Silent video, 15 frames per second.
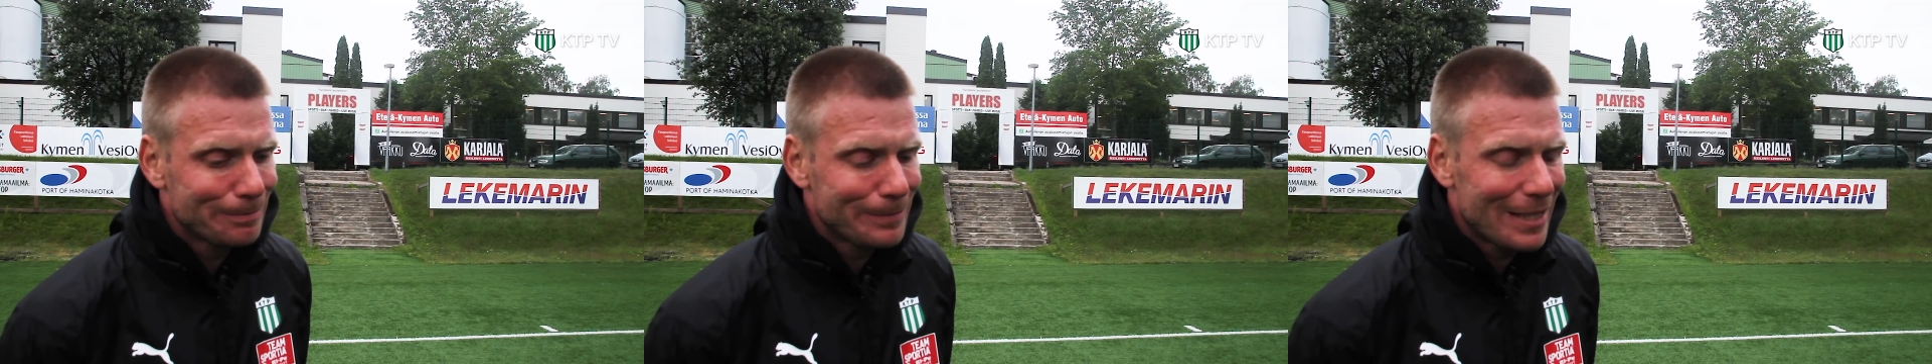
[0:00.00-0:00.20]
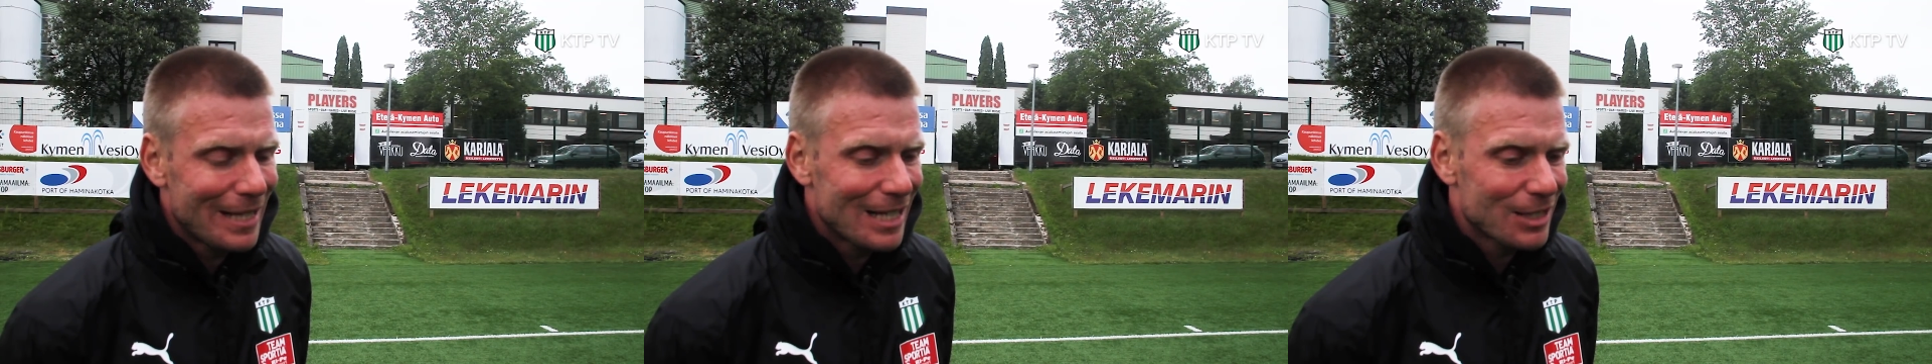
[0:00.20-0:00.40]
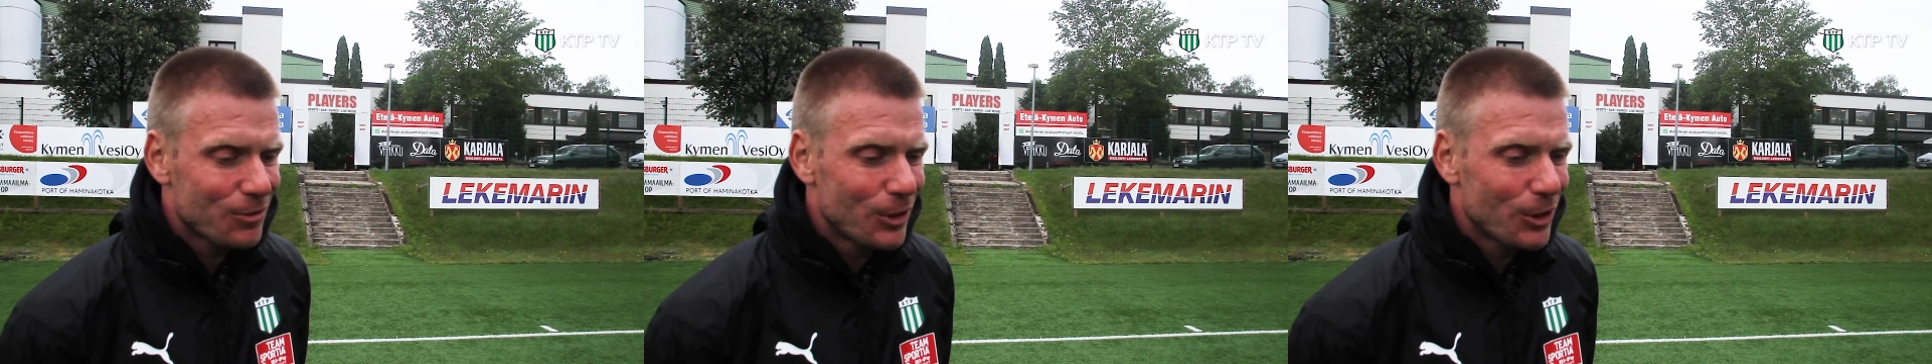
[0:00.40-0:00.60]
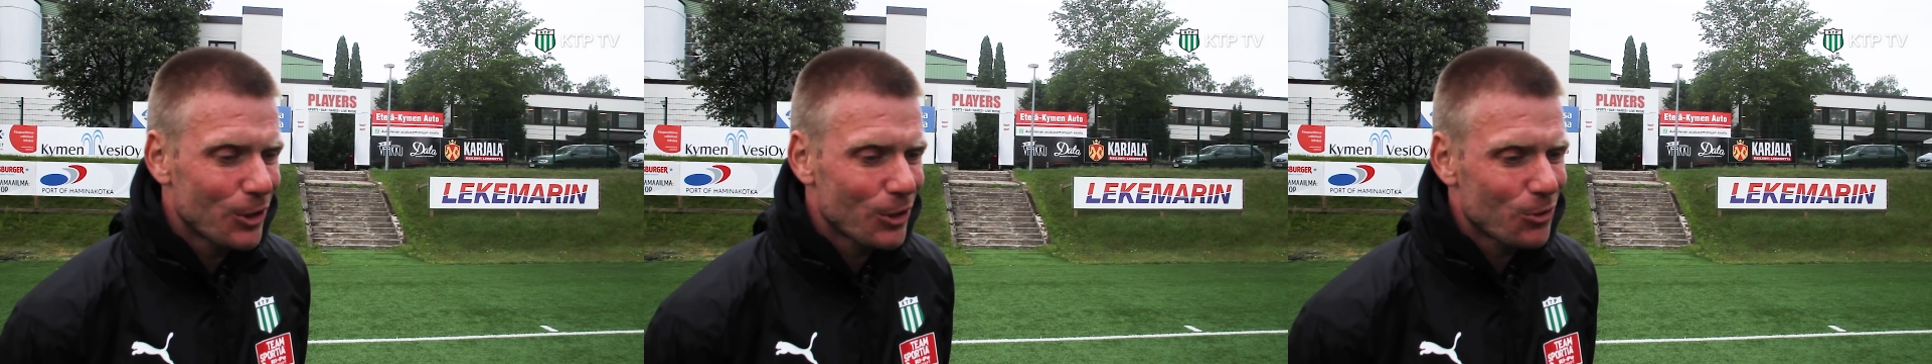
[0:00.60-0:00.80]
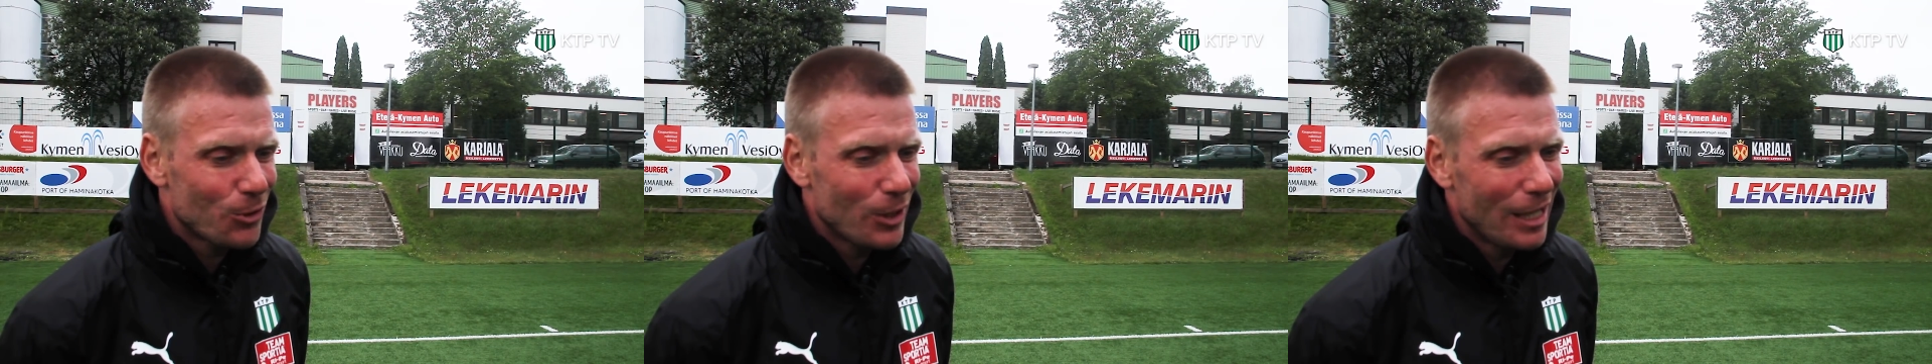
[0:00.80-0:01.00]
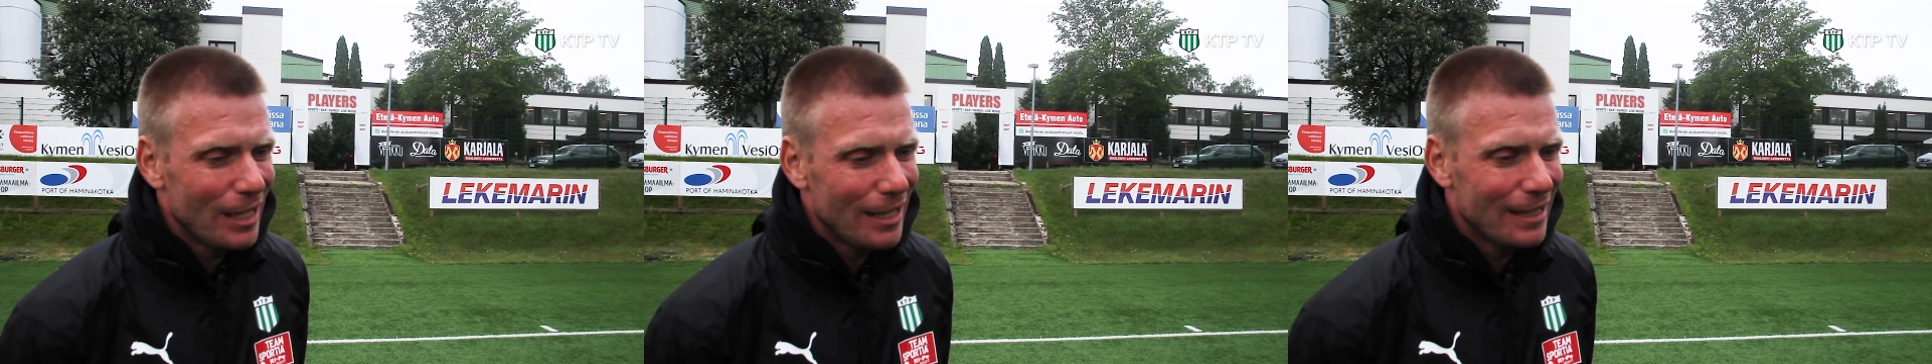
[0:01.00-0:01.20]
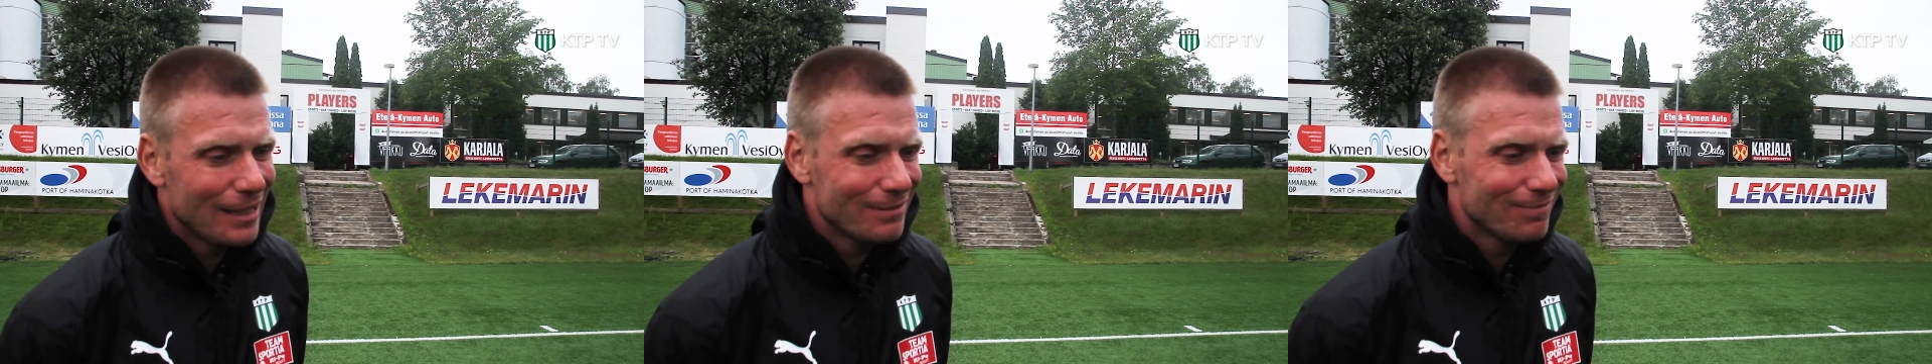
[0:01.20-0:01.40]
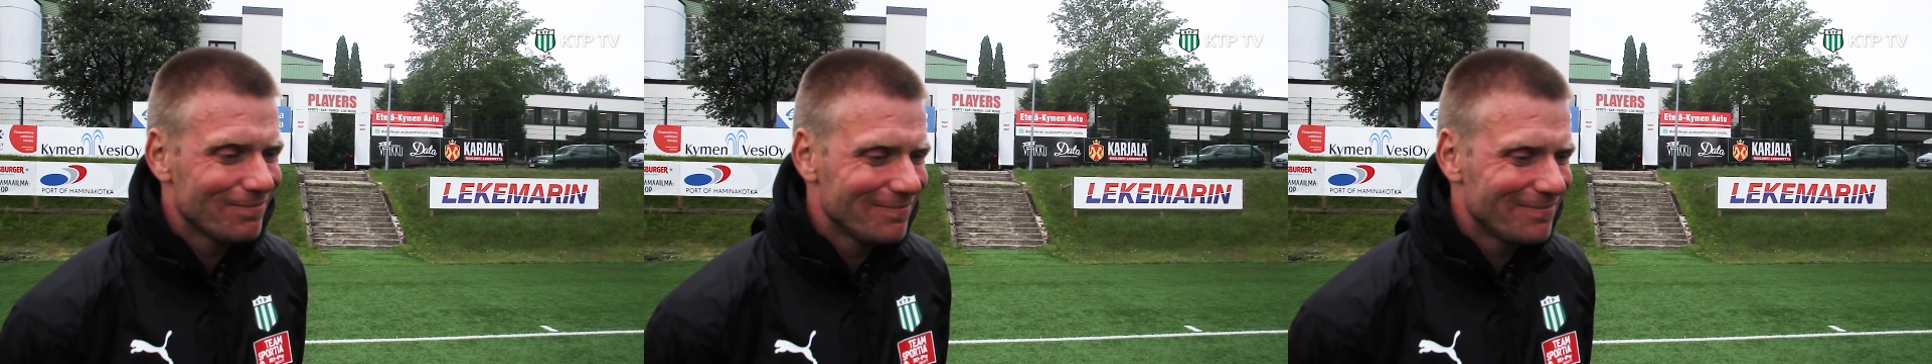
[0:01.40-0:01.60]
players were not really
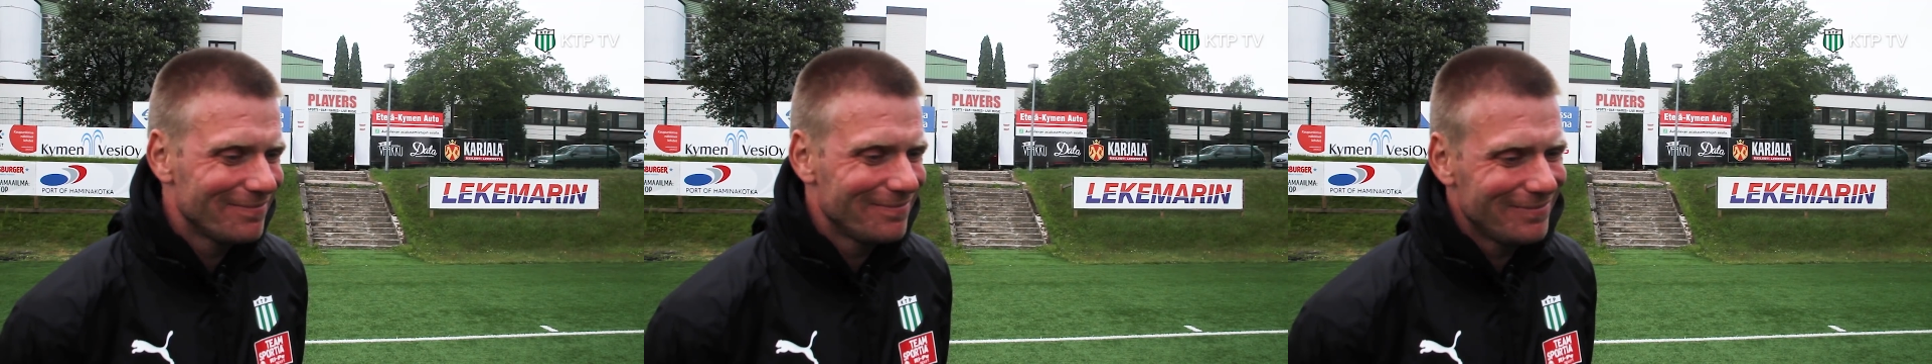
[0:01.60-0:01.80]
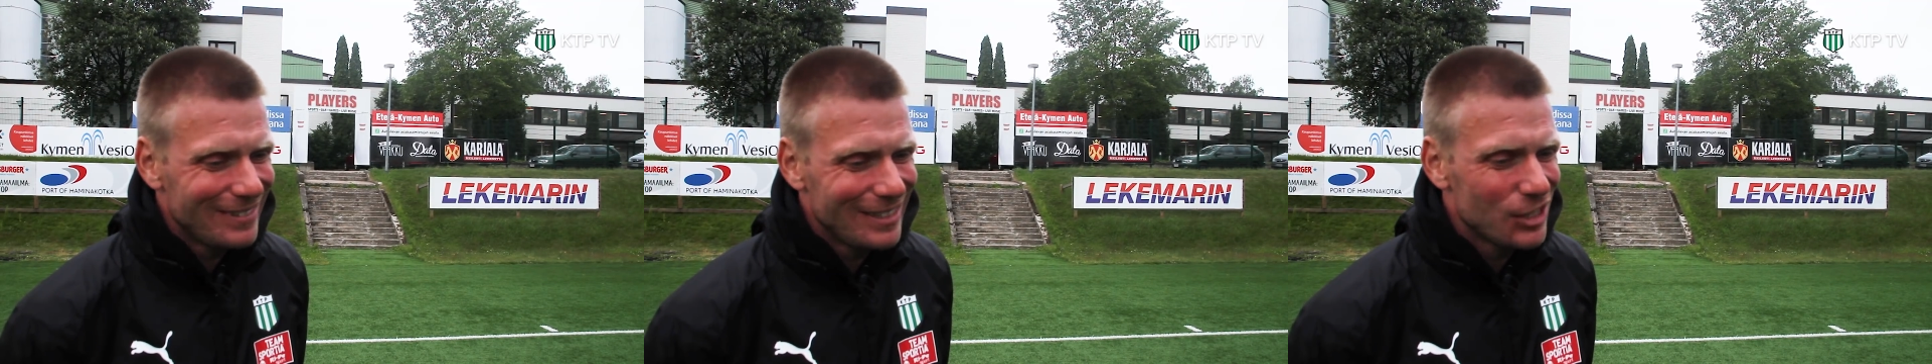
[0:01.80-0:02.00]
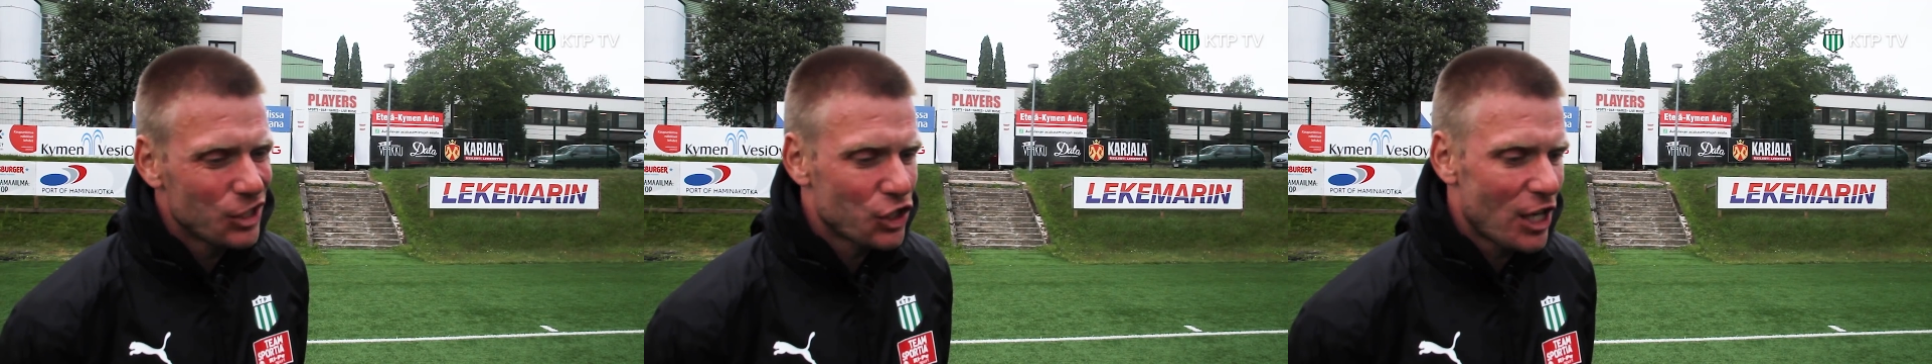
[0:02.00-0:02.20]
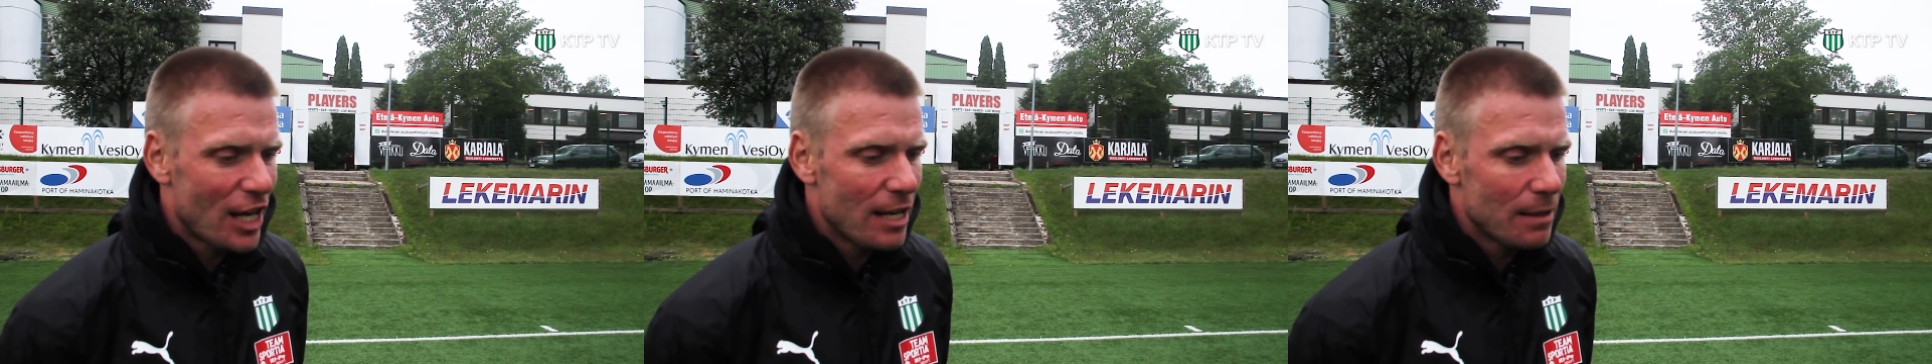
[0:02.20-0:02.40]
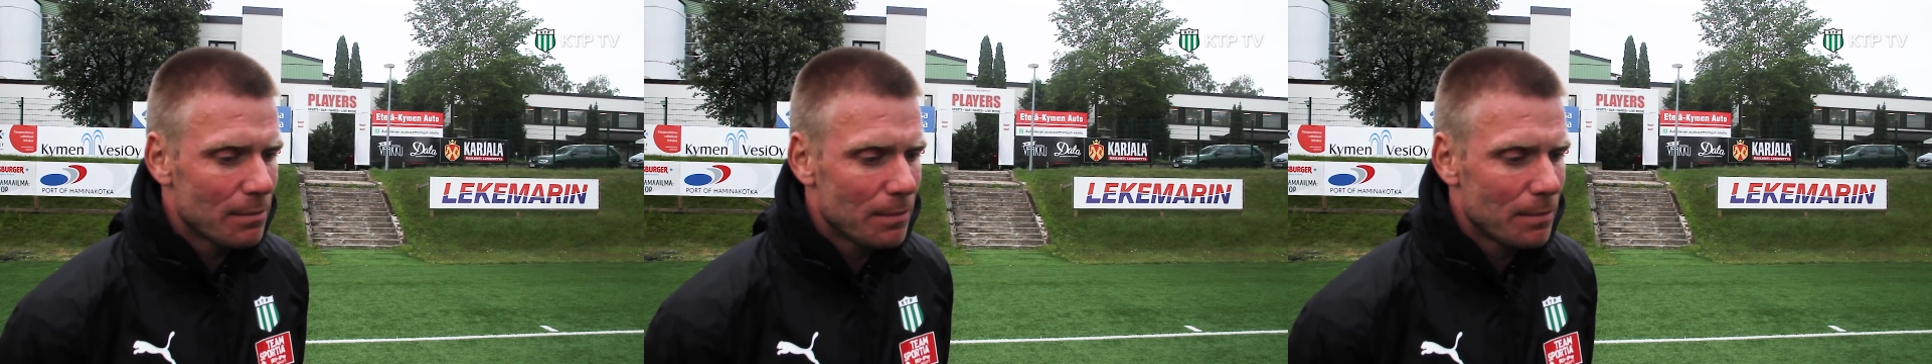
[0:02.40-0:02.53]
in shape,